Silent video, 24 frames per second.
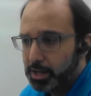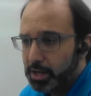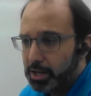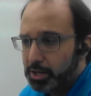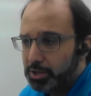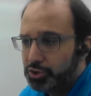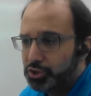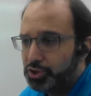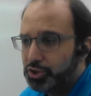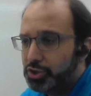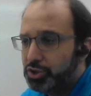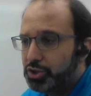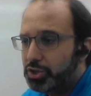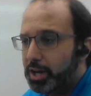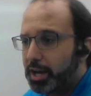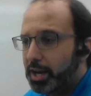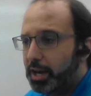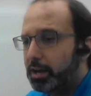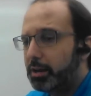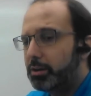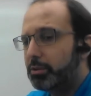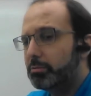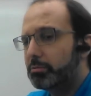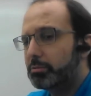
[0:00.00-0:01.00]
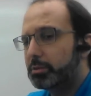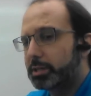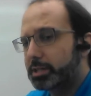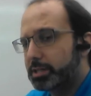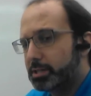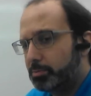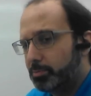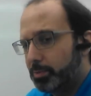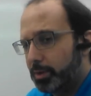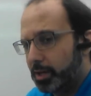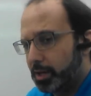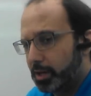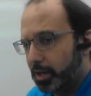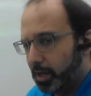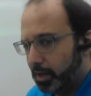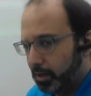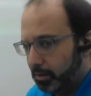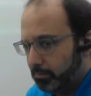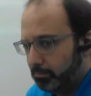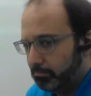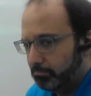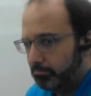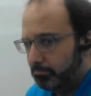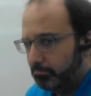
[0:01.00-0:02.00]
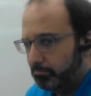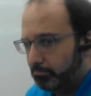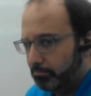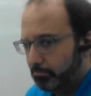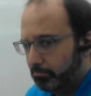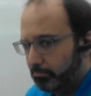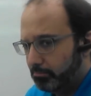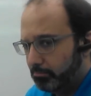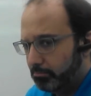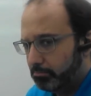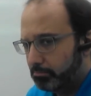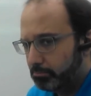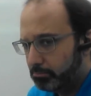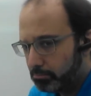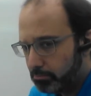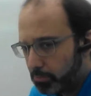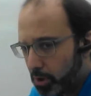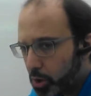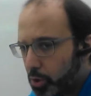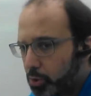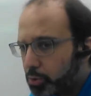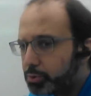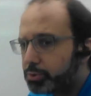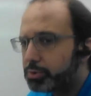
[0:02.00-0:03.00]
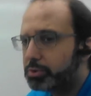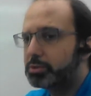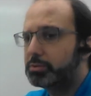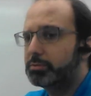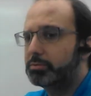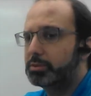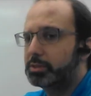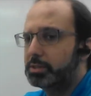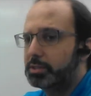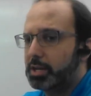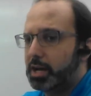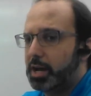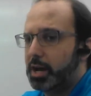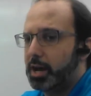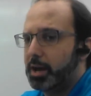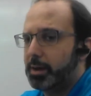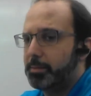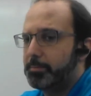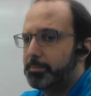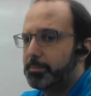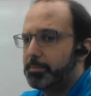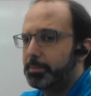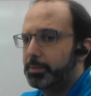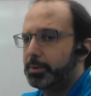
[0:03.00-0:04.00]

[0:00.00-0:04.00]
Generally speaking, most of the time,